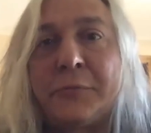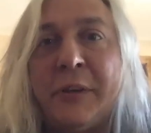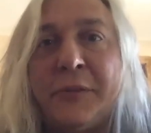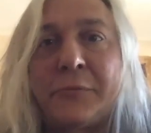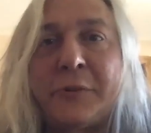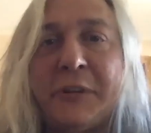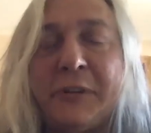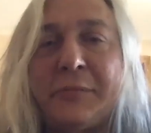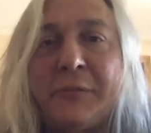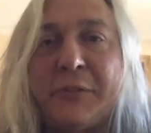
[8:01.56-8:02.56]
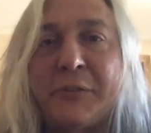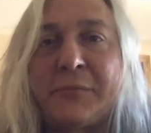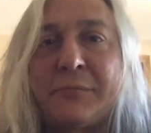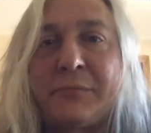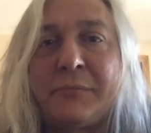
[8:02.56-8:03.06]
it's really just
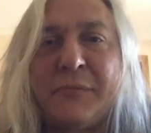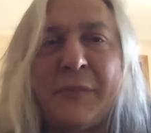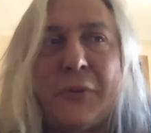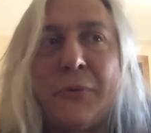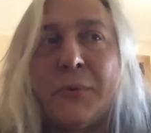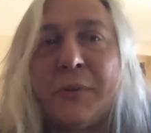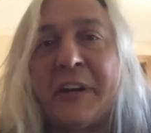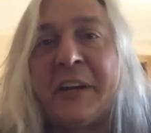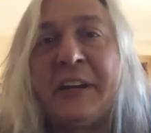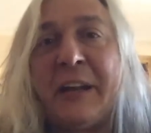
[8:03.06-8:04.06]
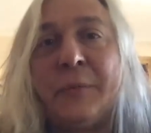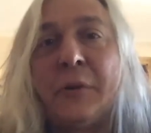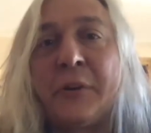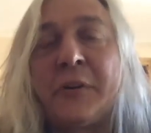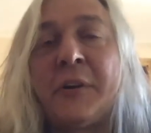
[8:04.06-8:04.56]
cool and an
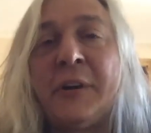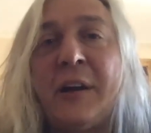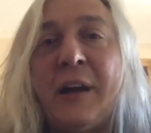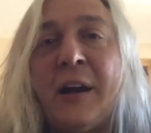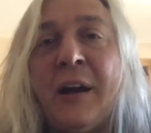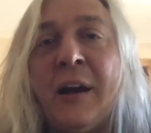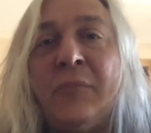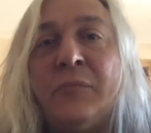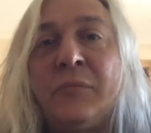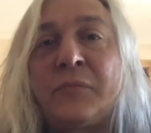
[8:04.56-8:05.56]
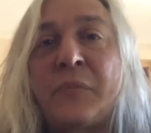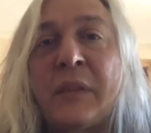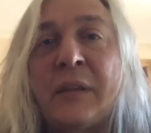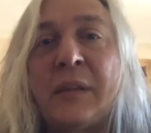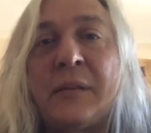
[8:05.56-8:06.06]
enabler. Um,
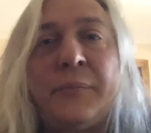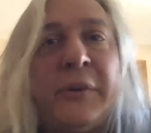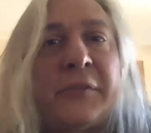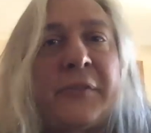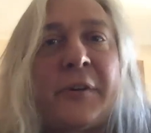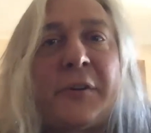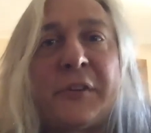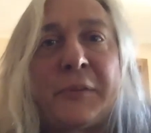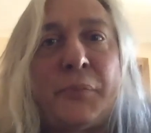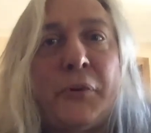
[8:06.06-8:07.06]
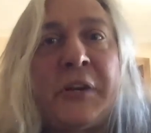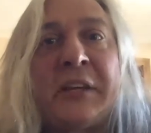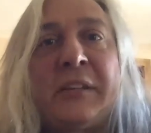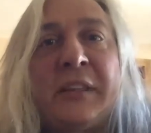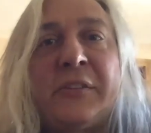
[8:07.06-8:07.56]
but as far as like
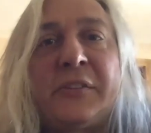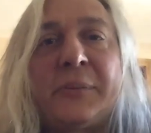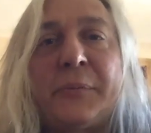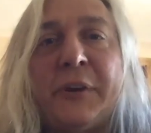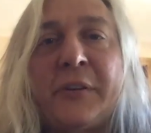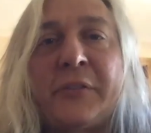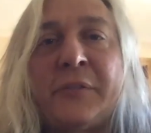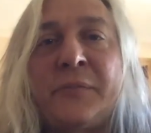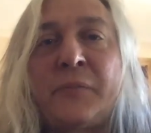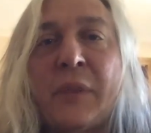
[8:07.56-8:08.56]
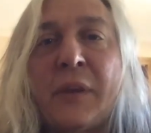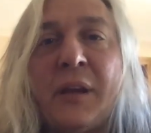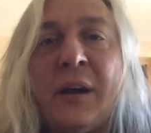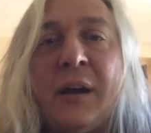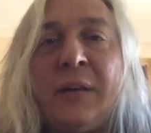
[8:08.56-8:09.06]
putting things into production,
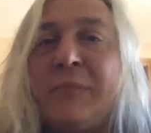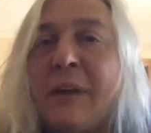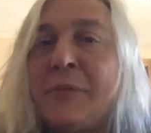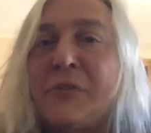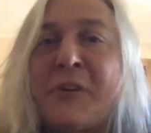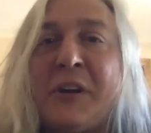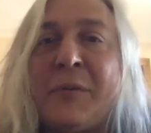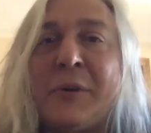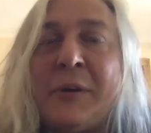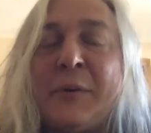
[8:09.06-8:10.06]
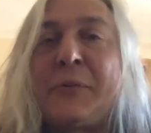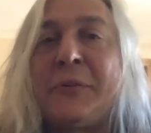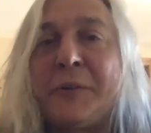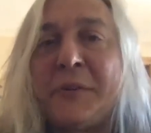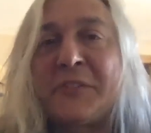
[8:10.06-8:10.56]
um, I'm sorry, I'm a, I'm a
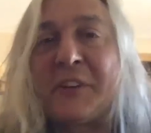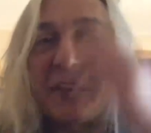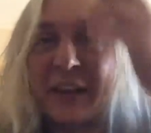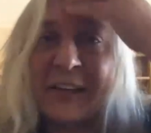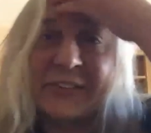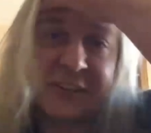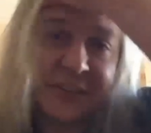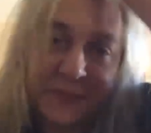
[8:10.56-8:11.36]
purist and a classic.